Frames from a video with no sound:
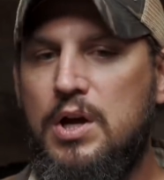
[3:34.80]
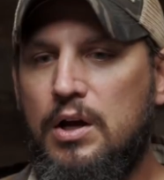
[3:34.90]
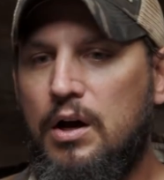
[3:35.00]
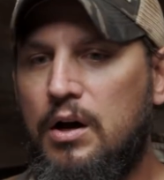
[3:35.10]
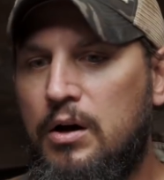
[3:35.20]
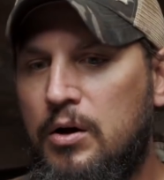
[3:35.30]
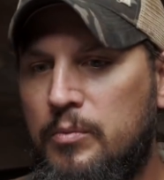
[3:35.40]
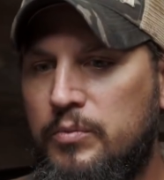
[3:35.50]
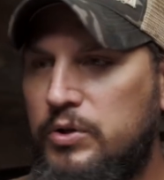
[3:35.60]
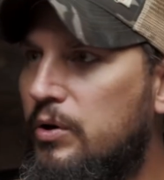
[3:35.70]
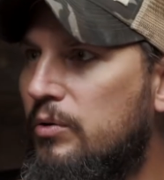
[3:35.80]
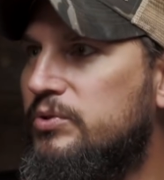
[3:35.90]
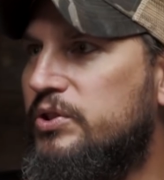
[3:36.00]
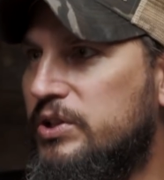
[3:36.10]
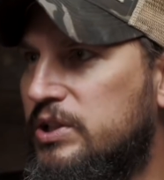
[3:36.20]

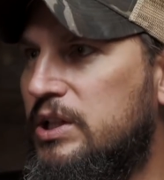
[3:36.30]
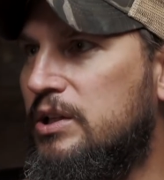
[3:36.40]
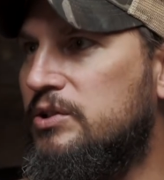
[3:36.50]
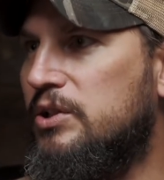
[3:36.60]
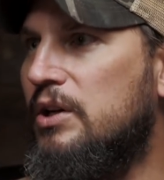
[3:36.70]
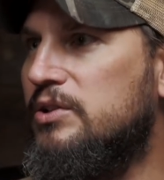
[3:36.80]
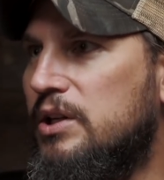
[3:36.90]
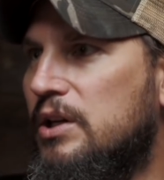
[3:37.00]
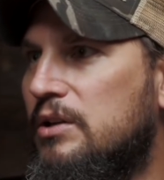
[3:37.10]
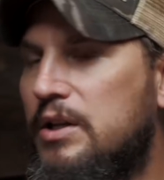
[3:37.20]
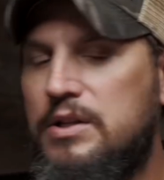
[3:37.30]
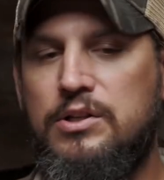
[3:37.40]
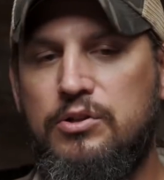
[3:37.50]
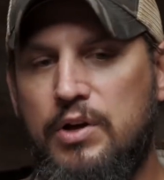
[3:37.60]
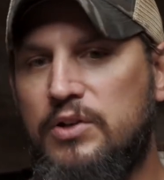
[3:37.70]
16-inch guns again, and
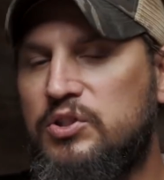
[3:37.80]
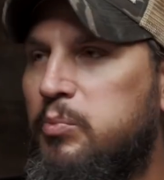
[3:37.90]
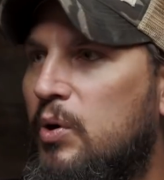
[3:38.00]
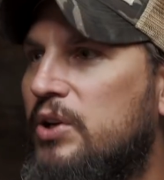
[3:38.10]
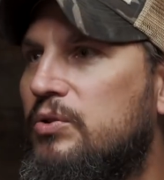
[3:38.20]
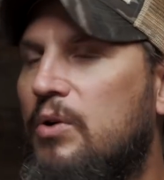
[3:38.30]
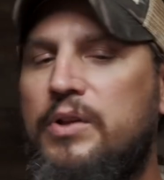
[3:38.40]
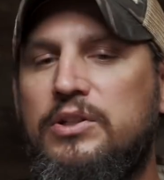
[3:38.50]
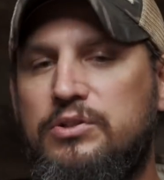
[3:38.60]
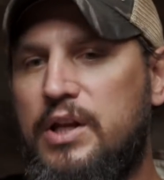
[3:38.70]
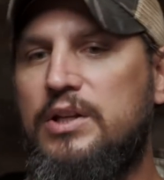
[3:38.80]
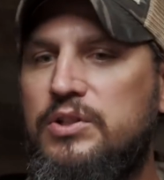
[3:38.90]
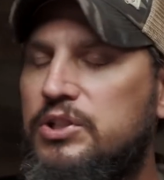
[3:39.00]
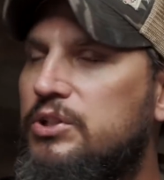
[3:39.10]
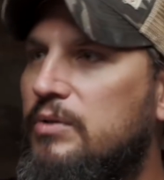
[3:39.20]
then you got a suppressor on that, so that
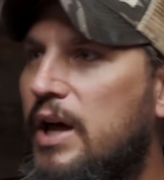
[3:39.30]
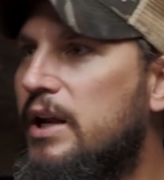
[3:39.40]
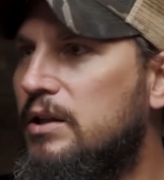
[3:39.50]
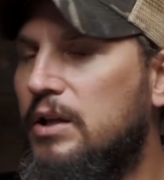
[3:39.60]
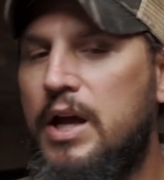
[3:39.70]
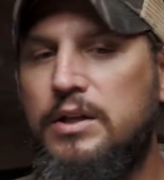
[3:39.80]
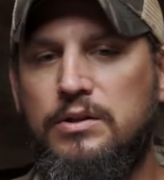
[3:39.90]
additional added length.